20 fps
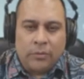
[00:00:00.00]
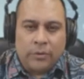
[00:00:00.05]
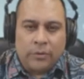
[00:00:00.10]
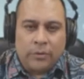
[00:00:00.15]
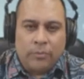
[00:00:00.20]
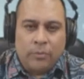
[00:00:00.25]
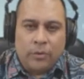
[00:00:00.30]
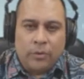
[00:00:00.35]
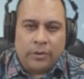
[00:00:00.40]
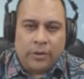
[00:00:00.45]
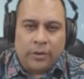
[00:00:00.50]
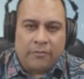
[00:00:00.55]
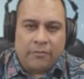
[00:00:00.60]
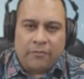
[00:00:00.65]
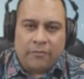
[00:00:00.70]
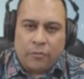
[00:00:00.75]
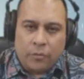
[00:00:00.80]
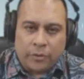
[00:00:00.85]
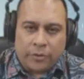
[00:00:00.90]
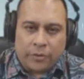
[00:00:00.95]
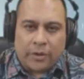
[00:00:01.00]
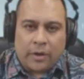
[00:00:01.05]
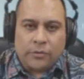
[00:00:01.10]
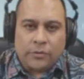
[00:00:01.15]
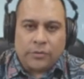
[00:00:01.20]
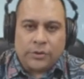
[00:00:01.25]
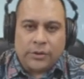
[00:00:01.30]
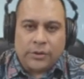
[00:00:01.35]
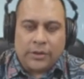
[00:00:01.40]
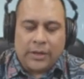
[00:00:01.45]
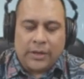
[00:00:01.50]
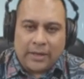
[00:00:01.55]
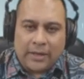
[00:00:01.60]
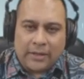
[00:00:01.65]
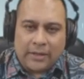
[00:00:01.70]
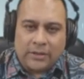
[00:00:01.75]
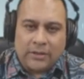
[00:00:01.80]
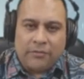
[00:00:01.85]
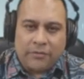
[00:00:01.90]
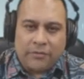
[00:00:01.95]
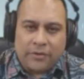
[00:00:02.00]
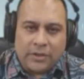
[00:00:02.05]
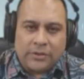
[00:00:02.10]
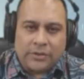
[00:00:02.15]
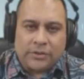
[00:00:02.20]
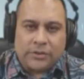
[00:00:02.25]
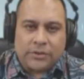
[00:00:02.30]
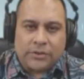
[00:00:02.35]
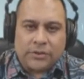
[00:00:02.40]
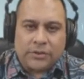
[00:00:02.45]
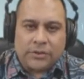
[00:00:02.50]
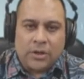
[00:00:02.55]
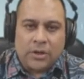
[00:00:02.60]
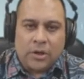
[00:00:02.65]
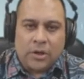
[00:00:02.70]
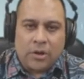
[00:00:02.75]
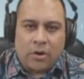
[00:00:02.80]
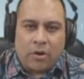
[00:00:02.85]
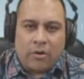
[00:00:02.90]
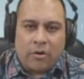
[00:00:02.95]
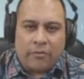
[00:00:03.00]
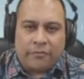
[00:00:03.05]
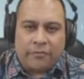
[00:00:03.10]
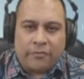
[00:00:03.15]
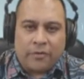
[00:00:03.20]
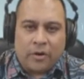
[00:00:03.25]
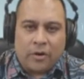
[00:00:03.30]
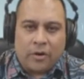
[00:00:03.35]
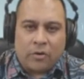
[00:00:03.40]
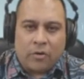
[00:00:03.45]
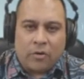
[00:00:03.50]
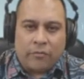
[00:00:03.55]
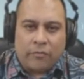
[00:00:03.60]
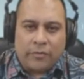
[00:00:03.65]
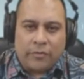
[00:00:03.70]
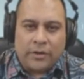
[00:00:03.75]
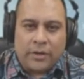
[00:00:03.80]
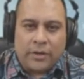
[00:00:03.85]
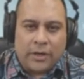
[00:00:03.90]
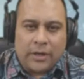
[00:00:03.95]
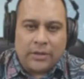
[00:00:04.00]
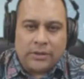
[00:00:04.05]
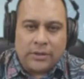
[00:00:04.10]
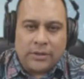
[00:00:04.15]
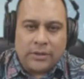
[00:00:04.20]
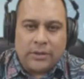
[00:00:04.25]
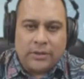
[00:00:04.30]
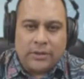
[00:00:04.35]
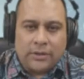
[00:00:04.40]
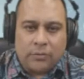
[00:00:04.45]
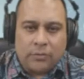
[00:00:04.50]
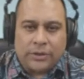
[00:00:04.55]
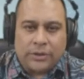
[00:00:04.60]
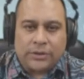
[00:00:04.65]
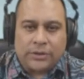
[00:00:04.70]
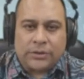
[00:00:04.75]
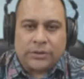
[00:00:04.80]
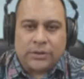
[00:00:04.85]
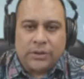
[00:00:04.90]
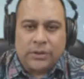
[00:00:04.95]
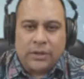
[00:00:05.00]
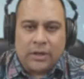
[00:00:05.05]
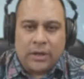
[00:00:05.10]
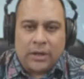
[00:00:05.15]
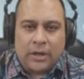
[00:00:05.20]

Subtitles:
with more than 4,000 active cases of COVID-19 in the West,